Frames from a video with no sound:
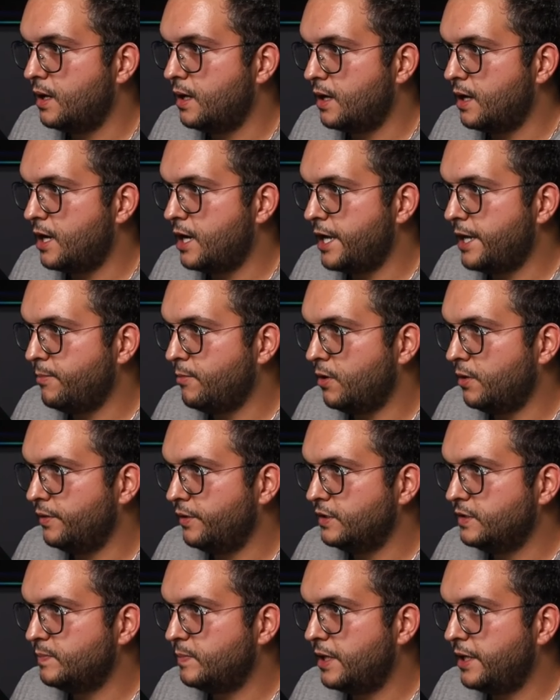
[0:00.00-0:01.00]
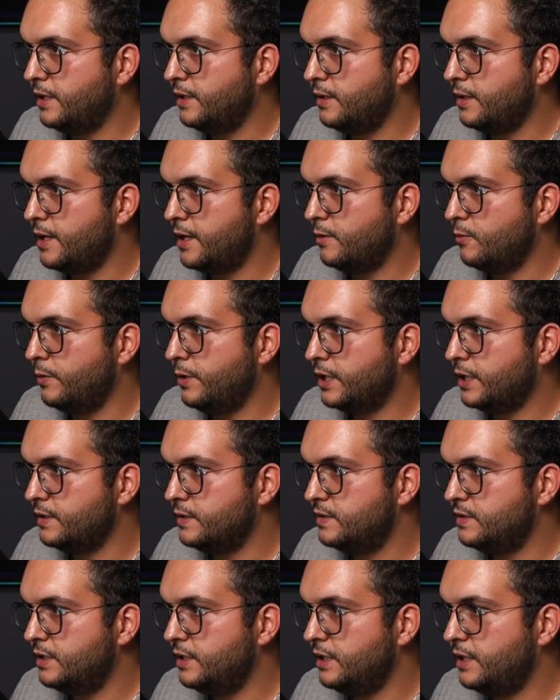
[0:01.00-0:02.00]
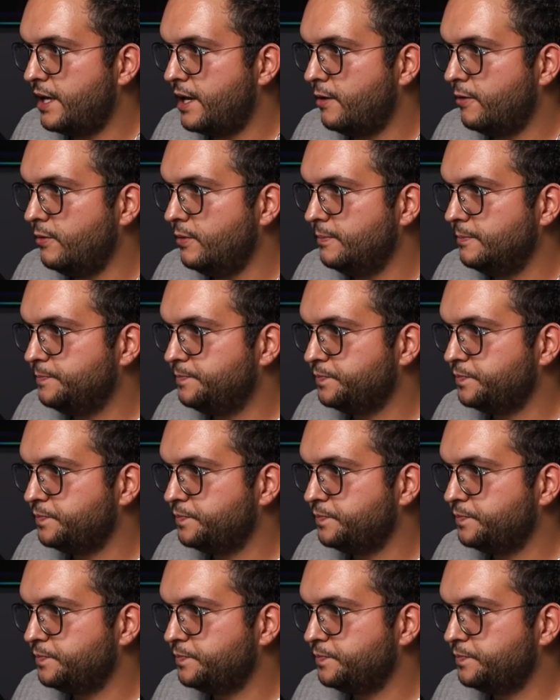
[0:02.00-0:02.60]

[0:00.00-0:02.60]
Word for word: I'm on this plane and we can see down